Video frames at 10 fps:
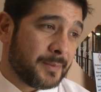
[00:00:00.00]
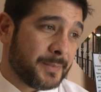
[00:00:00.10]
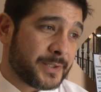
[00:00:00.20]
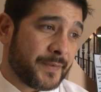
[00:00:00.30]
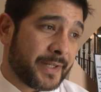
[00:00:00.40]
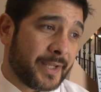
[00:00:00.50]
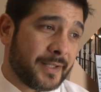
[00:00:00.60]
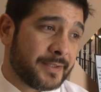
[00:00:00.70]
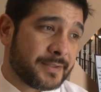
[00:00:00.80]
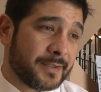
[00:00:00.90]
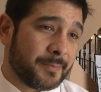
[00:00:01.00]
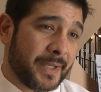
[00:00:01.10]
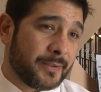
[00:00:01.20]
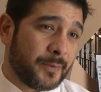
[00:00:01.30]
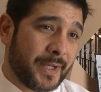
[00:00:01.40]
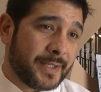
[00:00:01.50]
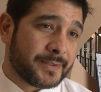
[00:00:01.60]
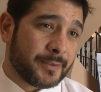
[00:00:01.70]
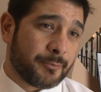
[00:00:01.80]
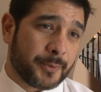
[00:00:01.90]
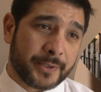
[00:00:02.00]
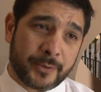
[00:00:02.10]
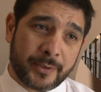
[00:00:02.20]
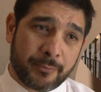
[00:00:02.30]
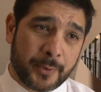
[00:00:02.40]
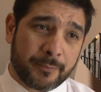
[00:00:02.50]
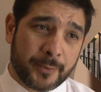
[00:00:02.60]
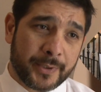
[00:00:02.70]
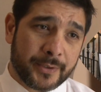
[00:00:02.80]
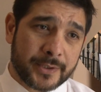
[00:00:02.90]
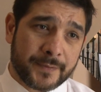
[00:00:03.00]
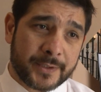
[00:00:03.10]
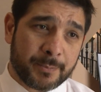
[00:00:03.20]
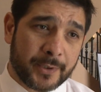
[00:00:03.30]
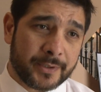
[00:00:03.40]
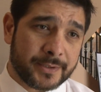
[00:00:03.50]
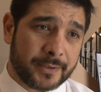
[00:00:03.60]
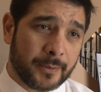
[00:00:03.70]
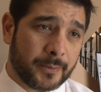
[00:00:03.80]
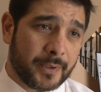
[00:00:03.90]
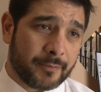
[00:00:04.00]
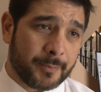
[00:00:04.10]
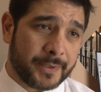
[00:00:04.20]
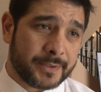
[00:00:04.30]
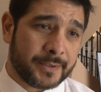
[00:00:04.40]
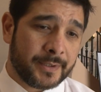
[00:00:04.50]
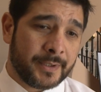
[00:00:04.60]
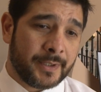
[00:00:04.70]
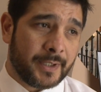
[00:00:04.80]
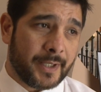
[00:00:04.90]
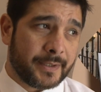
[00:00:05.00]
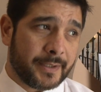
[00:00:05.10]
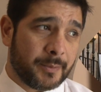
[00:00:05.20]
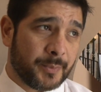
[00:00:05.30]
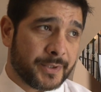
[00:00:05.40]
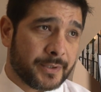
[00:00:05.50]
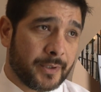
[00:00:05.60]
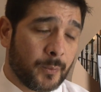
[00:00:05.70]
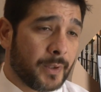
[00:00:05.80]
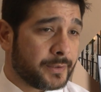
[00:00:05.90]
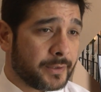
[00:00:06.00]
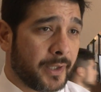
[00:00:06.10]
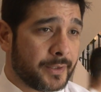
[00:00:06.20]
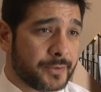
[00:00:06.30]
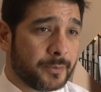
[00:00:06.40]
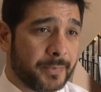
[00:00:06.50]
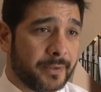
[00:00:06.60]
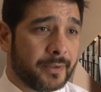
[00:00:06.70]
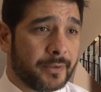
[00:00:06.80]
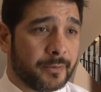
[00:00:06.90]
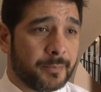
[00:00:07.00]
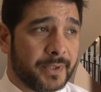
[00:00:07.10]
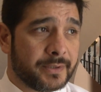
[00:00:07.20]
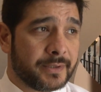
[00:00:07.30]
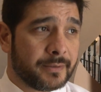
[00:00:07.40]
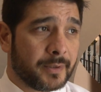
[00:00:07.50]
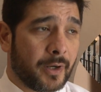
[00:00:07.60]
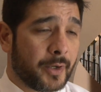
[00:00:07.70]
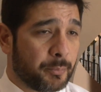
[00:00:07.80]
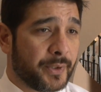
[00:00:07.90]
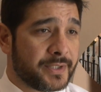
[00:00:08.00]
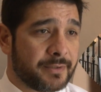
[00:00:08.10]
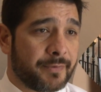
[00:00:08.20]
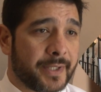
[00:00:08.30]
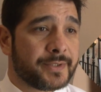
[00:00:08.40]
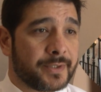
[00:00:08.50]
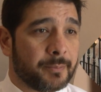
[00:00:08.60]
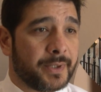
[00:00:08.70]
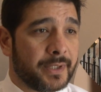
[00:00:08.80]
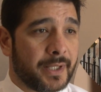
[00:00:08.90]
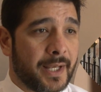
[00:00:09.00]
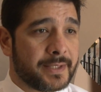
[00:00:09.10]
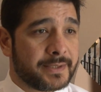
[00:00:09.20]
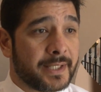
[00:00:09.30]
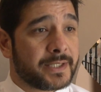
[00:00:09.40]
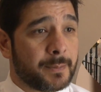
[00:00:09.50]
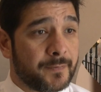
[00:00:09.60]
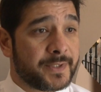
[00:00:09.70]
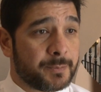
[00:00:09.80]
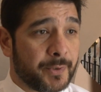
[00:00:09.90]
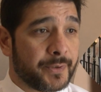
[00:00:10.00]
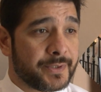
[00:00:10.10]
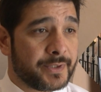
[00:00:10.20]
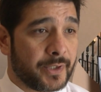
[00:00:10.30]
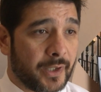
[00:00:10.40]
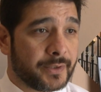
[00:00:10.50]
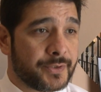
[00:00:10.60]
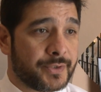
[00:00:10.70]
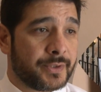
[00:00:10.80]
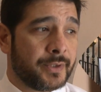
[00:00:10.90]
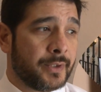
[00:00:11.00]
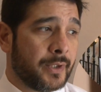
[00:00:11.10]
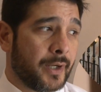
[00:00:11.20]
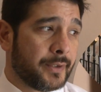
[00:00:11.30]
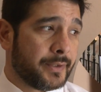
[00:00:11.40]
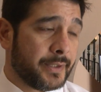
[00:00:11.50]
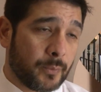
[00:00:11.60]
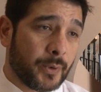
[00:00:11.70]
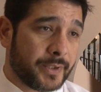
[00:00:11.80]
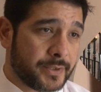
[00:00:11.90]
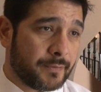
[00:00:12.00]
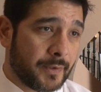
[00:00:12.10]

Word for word: Mr. Villarreal is a man who has uh, 43, 44 years of experience in local government. I think he brings a wealth of knowledge. You'll be, you'll be uh, hard pressed to find somebody that has that type of experience and knowledge on the inner workings of